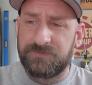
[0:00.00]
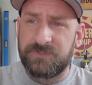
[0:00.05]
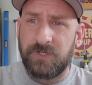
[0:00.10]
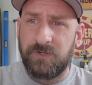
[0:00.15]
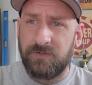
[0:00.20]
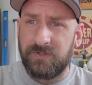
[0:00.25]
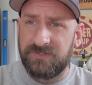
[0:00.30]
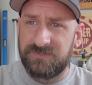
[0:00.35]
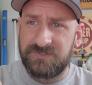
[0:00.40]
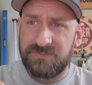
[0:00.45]

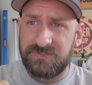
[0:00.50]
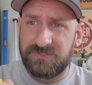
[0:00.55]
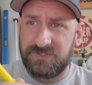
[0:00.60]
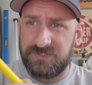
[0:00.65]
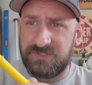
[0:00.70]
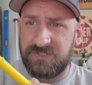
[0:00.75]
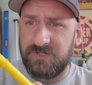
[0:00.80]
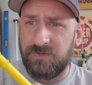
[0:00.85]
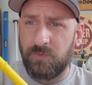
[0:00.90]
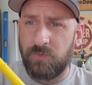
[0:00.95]
So this is
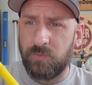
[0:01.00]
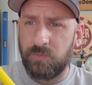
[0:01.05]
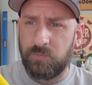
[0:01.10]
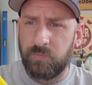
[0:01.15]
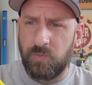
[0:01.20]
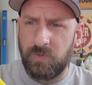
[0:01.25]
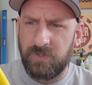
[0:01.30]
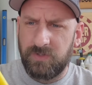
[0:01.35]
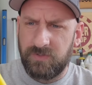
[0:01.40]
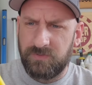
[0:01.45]
just an
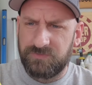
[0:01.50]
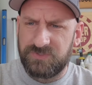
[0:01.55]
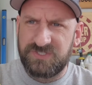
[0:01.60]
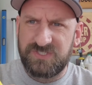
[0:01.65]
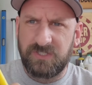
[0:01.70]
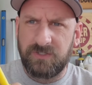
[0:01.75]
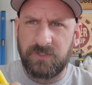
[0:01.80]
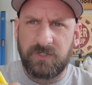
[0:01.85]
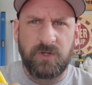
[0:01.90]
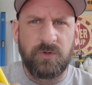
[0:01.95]
old one of those
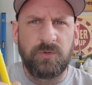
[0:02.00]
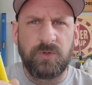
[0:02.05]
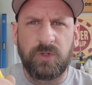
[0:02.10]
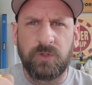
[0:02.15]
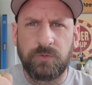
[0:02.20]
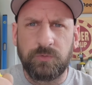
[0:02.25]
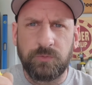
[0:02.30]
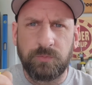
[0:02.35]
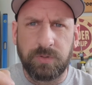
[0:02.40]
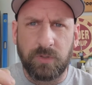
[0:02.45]
silicone
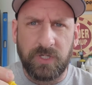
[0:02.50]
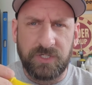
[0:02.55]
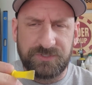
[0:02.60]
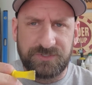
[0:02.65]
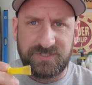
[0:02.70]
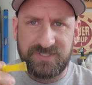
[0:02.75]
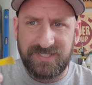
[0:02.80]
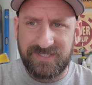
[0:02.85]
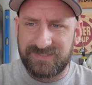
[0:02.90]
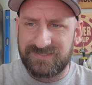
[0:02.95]
glue brush
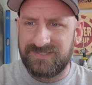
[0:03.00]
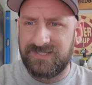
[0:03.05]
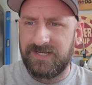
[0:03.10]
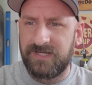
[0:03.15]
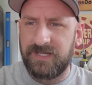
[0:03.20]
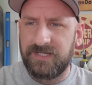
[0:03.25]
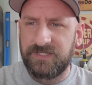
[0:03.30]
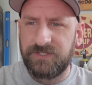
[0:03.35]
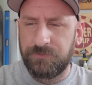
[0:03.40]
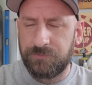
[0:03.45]
sticks
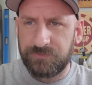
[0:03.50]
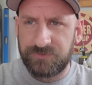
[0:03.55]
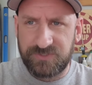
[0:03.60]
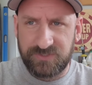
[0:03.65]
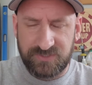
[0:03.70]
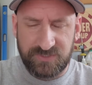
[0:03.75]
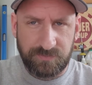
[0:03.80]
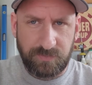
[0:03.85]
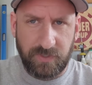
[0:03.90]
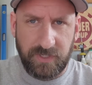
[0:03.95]
that I use
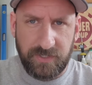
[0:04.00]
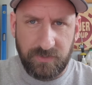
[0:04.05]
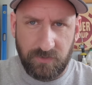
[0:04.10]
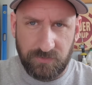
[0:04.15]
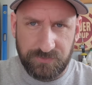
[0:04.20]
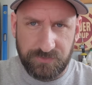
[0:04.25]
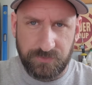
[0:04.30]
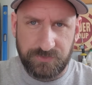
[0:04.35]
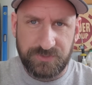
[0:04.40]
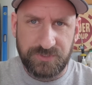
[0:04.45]
to spread
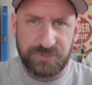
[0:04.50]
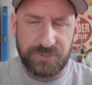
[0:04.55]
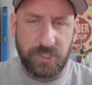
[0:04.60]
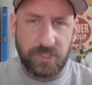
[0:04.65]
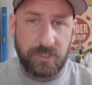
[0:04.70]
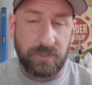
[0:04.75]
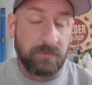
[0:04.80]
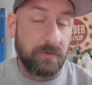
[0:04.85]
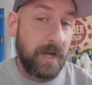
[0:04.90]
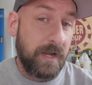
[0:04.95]
all sorts of
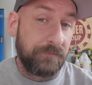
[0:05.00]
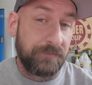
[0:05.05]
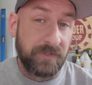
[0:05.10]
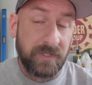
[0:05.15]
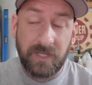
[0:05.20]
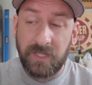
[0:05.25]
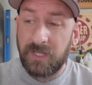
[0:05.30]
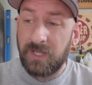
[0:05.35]
junk around.